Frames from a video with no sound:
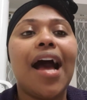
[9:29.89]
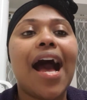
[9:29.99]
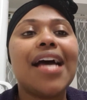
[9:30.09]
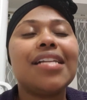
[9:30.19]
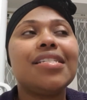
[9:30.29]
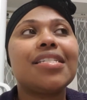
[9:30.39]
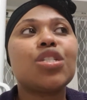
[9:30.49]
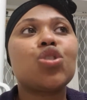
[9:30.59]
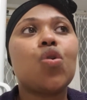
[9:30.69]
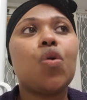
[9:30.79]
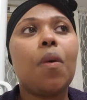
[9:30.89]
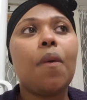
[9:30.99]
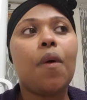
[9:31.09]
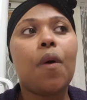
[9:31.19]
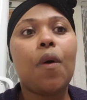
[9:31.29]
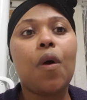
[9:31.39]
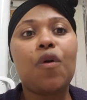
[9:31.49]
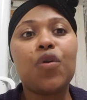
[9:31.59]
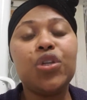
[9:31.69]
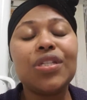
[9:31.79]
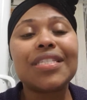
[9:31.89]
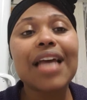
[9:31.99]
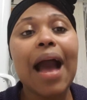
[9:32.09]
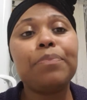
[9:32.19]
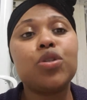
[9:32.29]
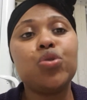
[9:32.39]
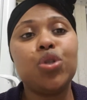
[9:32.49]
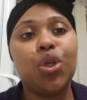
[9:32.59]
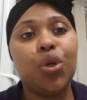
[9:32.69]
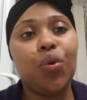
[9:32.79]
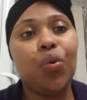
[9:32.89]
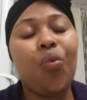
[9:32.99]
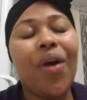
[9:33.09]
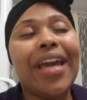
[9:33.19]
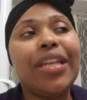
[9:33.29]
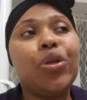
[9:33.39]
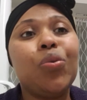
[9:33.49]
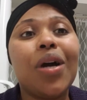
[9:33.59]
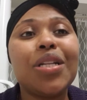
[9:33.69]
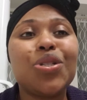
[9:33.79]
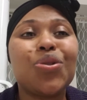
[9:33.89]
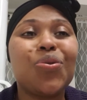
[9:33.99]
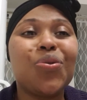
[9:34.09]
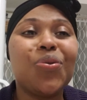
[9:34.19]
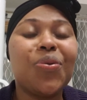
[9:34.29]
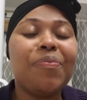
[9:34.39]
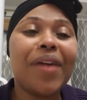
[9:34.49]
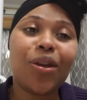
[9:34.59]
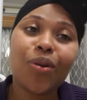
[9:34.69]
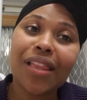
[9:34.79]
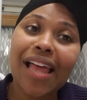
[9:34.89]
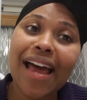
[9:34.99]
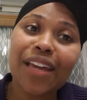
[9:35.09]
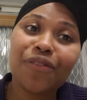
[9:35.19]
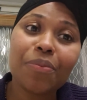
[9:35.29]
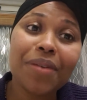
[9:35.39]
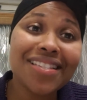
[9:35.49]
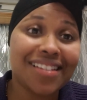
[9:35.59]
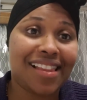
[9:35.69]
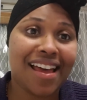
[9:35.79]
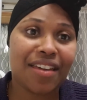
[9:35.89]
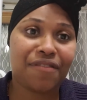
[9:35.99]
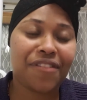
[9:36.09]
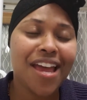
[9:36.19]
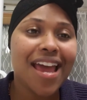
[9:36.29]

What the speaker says: And so it's up to you when you want to make your life a better life.